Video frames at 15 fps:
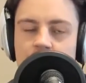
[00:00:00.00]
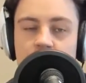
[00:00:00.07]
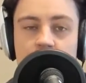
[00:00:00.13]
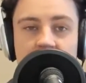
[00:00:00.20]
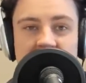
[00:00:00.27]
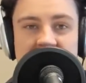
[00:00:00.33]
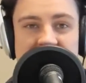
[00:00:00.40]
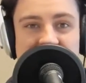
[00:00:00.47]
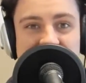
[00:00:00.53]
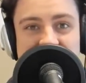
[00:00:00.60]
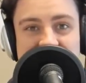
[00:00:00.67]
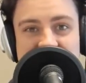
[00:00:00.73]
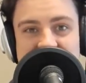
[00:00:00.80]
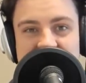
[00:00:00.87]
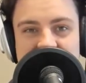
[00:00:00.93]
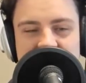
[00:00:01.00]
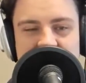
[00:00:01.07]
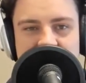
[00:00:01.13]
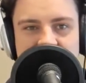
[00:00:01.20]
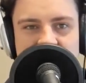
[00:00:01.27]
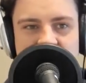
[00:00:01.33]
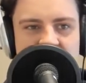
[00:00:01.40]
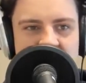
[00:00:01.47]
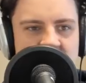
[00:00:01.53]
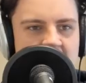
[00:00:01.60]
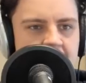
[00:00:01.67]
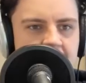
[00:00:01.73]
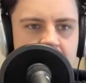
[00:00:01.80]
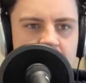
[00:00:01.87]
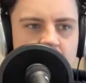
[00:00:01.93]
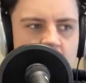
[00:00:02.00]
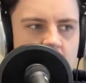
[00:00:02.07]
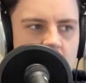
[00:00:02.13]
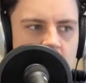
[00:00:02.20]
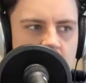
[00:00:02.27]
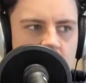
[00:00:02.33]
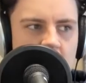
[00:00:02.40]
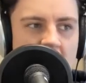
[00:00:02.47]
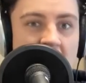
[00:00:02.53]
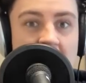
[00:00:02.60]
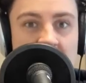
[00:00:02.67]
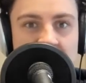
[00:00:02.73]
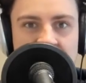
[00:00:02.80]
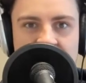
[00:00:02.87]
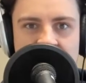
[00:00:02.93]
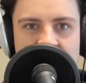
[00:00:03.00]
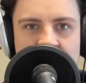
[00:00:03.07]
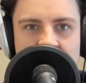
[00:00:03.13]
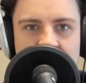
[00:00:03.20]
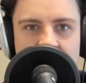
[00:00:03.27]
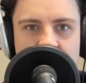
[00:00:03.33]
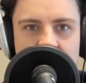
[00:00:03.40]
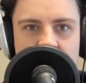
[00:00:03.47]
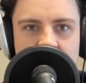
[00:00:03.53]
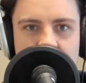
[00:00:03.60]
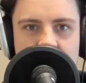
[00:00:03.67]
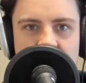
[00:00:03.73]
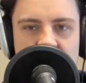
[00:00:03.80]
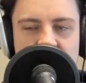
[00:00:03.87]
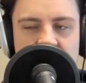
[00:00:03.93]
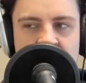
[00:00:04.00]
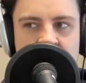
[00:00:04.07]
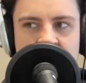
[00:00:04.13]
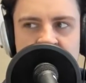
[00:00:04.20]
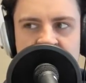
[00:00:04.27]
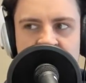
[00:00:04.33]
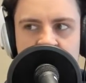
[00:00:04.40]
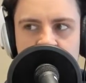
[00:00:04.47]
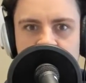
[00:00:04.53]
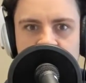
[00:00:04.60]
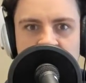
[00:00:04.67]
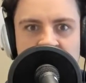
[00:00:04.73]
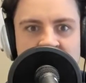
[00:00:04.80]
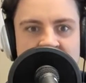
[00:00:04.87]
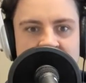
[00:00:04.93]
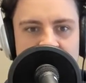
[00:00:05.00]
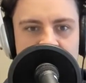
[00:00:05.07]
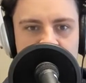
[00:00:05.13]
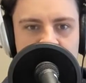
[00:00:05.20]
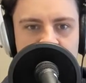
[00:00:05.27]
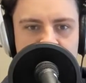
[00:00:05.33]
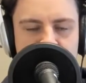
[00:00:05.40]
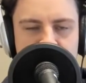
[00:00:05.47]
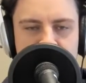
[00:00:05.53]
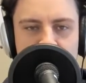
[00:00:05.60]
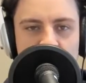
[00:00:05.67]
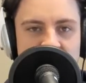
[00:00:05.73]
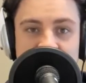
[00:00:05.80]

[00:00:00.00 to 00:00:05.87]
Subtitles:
You can see the anger and the rage just boiling.